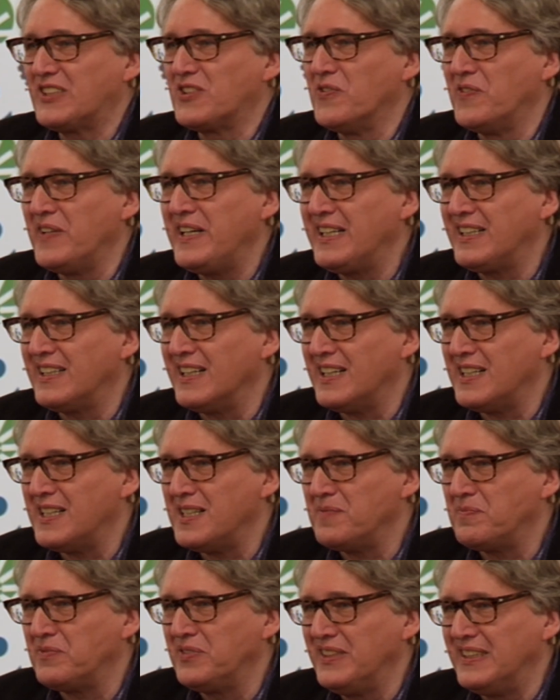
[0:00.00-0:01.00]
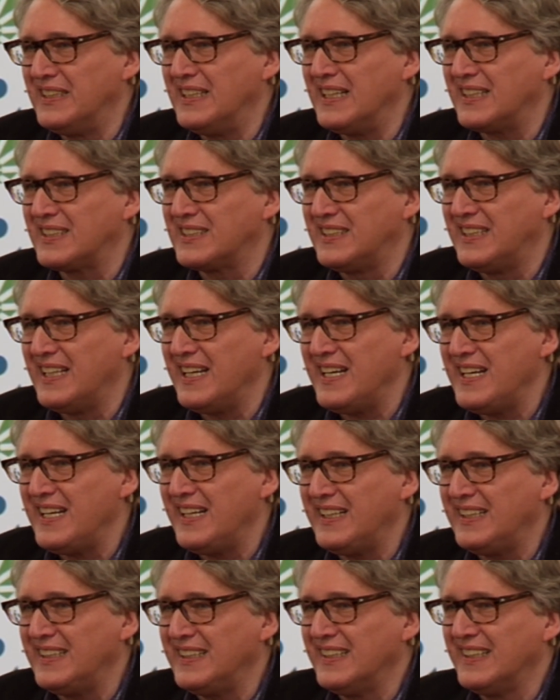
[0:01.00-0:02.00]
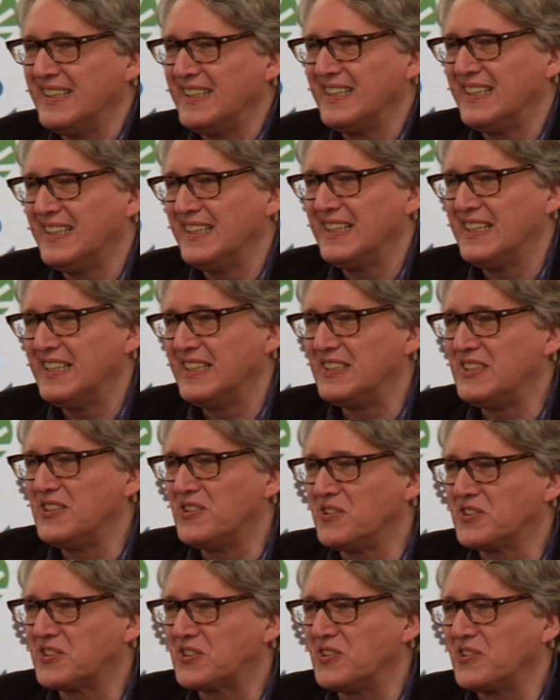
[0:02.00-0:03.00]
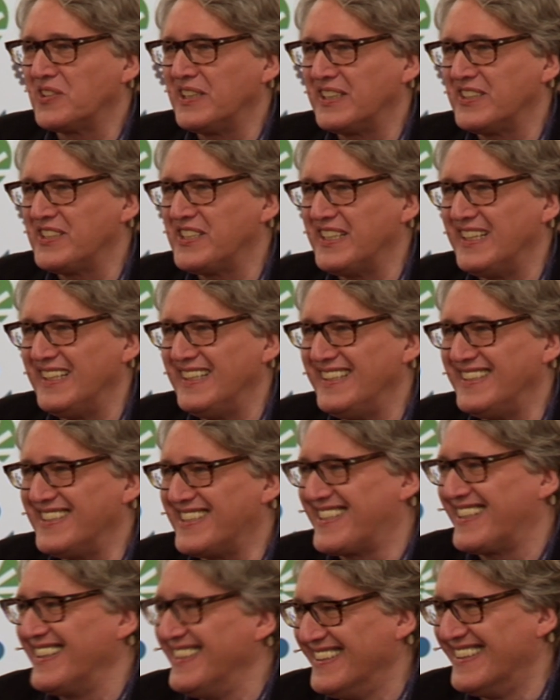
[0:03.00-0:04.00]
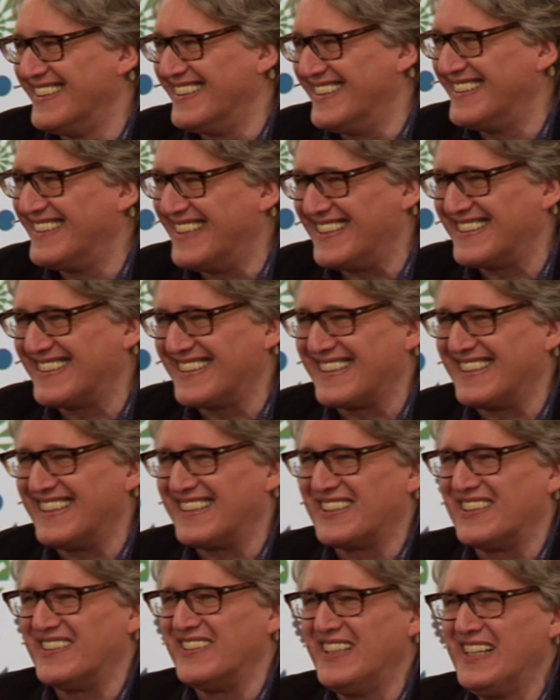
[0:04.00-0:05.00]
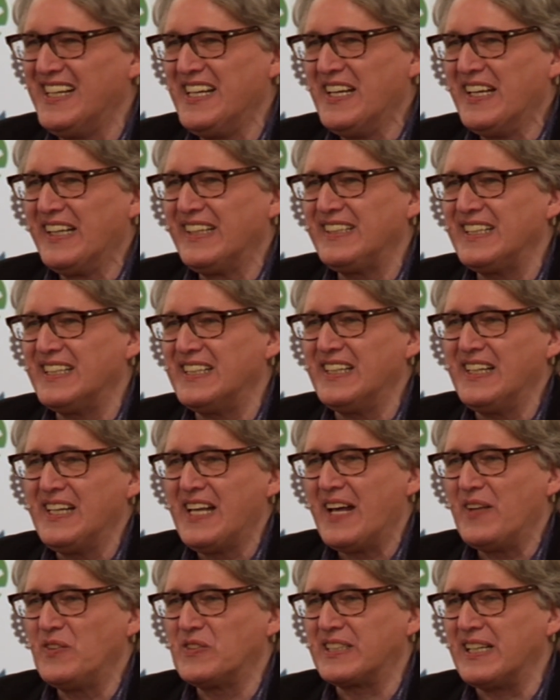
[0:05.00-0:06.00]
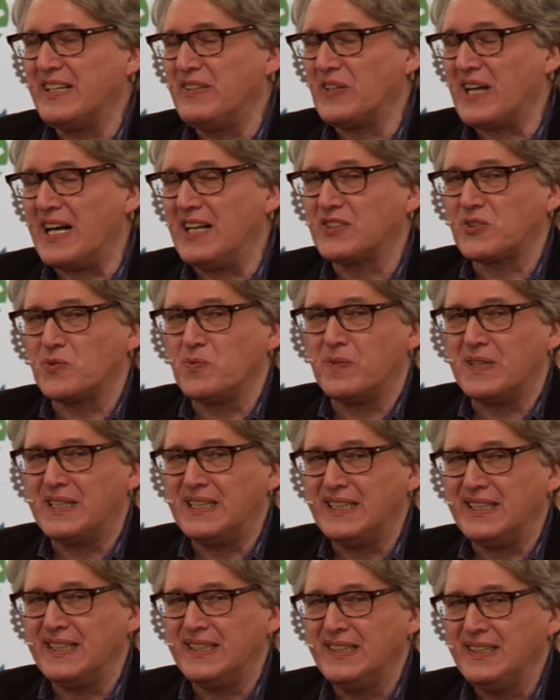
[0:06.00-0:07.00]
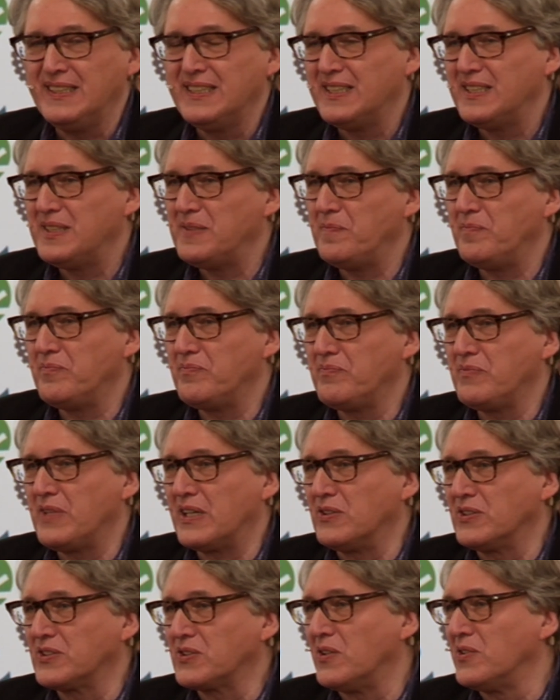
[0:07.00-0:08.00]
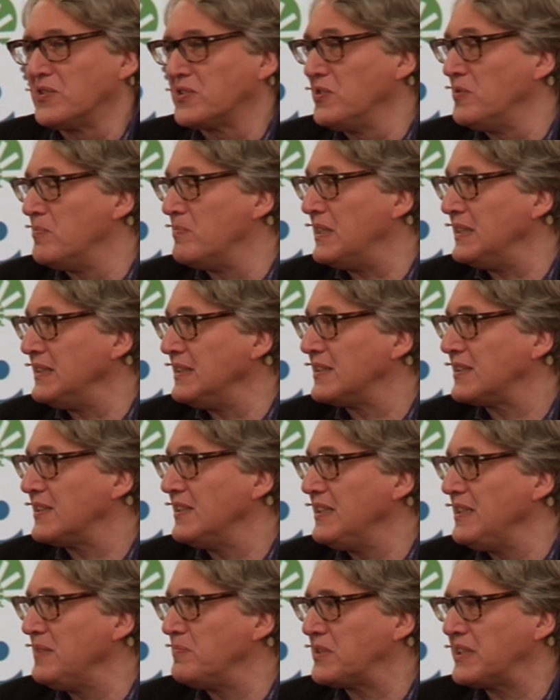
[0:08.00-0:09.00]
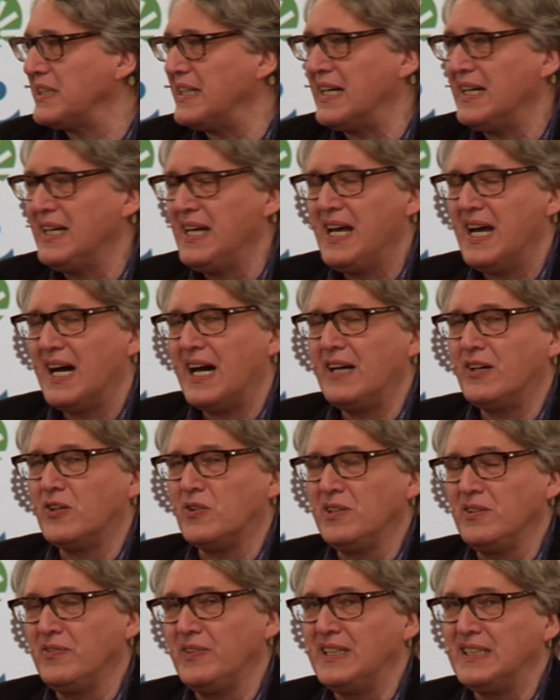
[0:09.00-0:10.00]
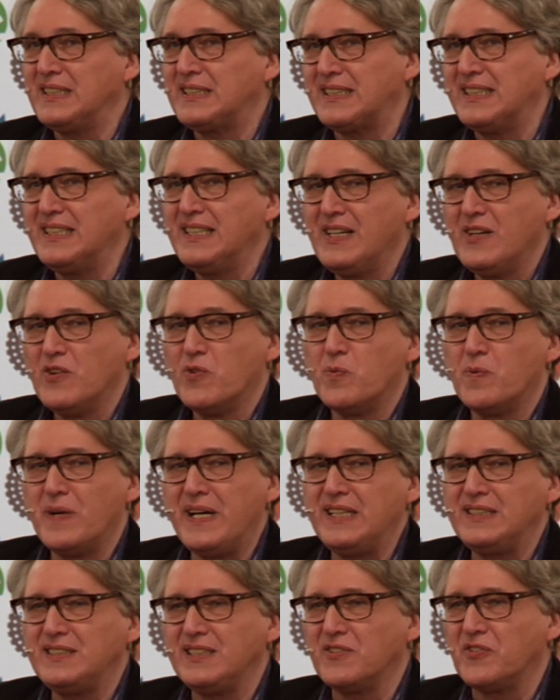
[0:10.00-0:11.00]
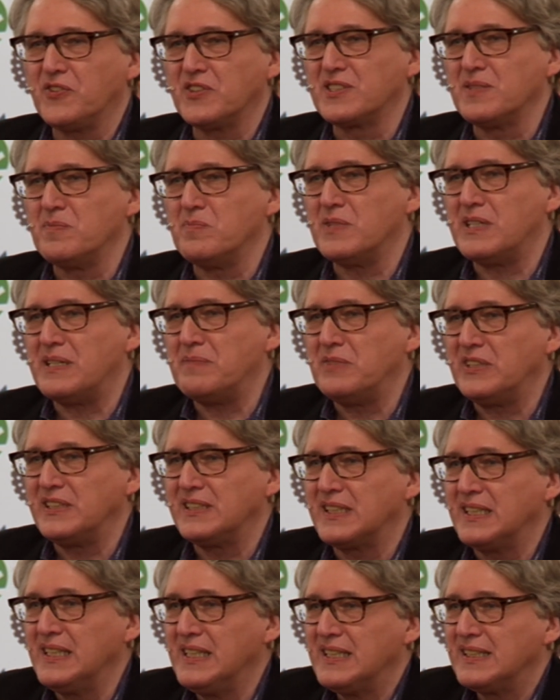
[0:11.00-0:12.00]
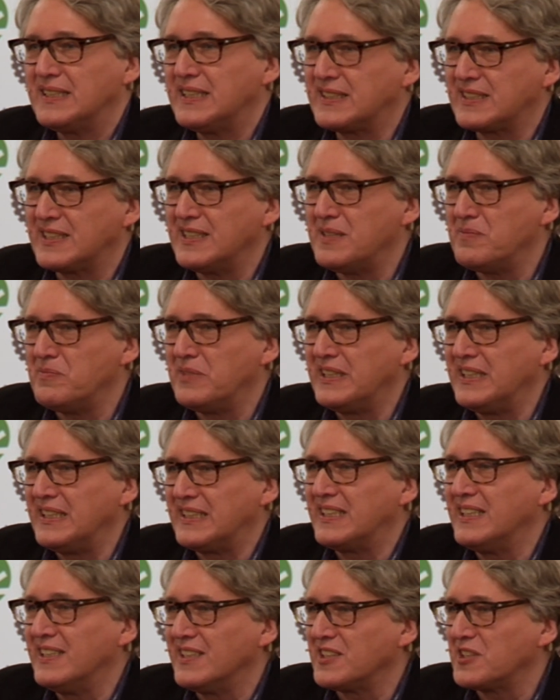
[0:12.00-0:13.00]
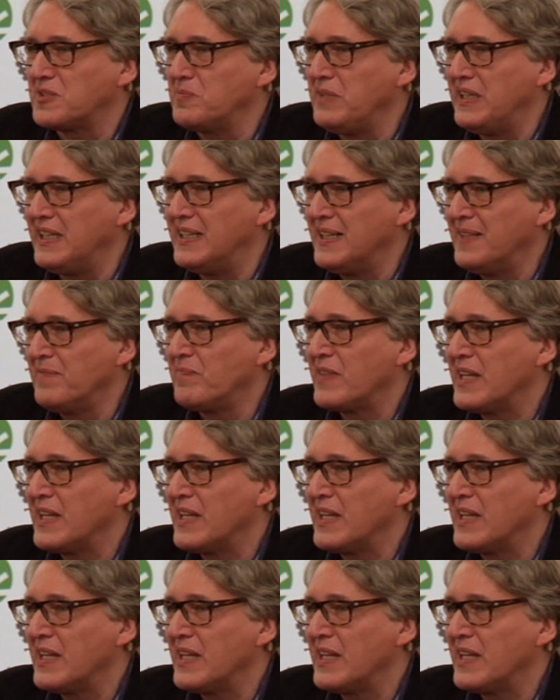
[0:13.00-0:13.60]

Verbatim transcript: To wake up next day. No stock exchange. Nothing at all. Yeah. They ask why. Because also money sleeps, yeah? I always waiting for the moment that somebody tells me